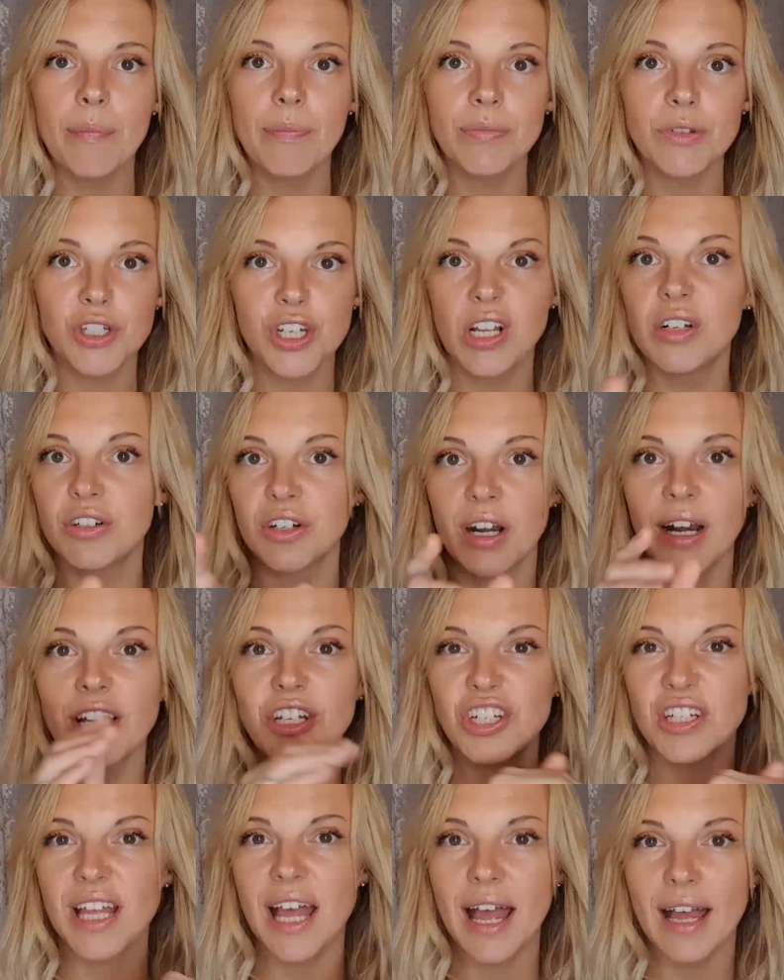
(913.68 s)
children. I
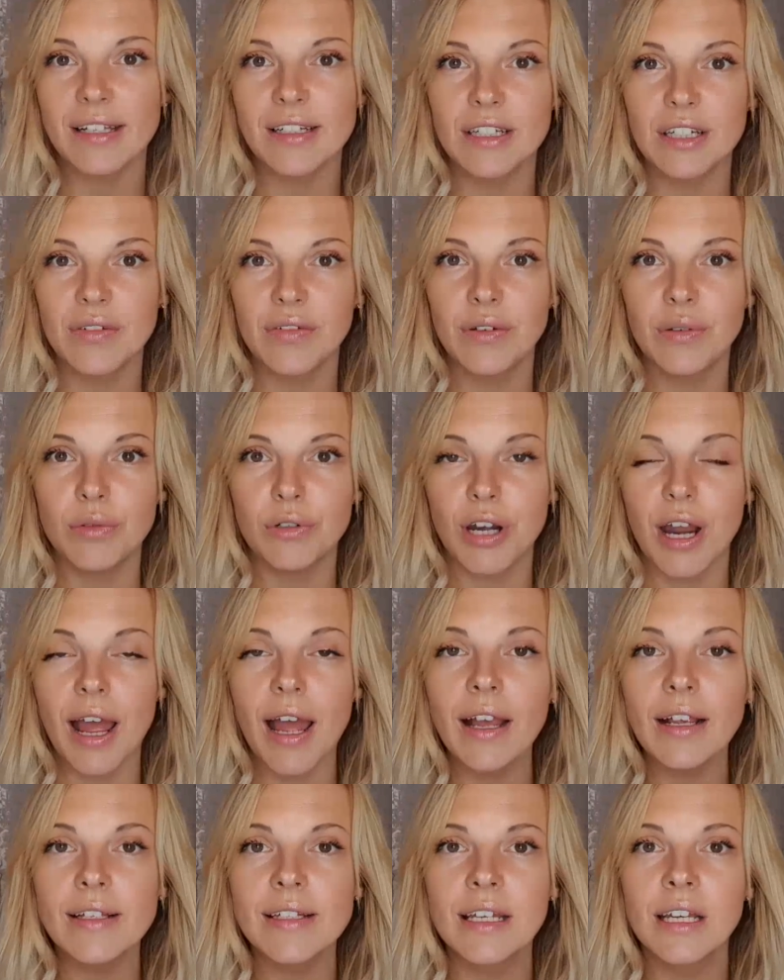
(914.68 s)
just added a few
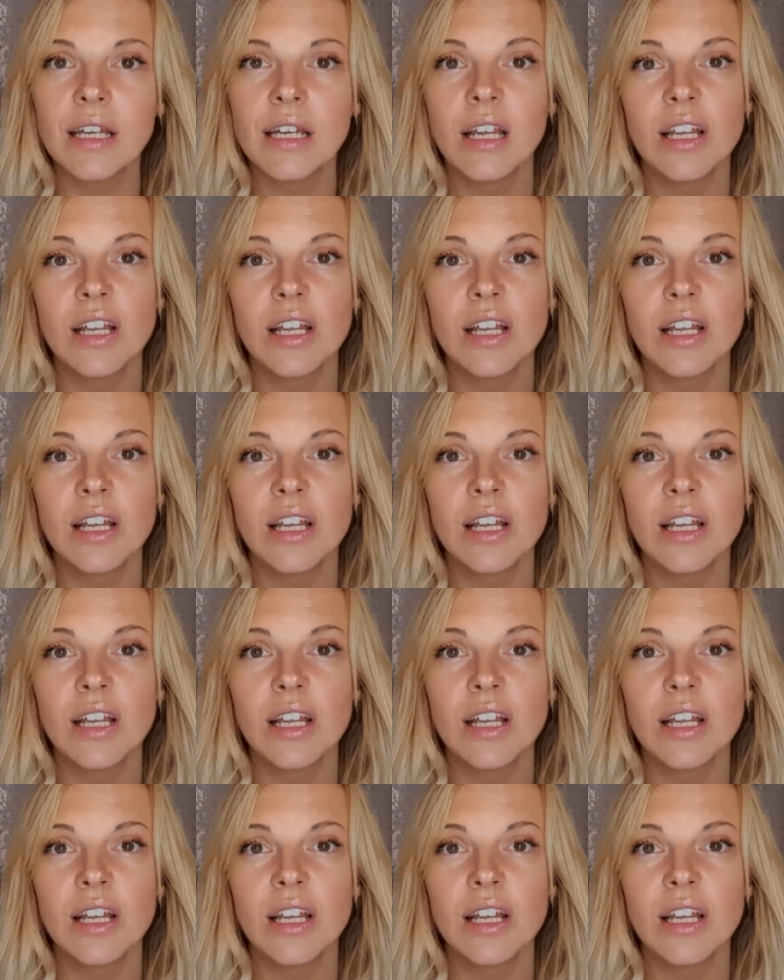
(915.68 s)
tracks.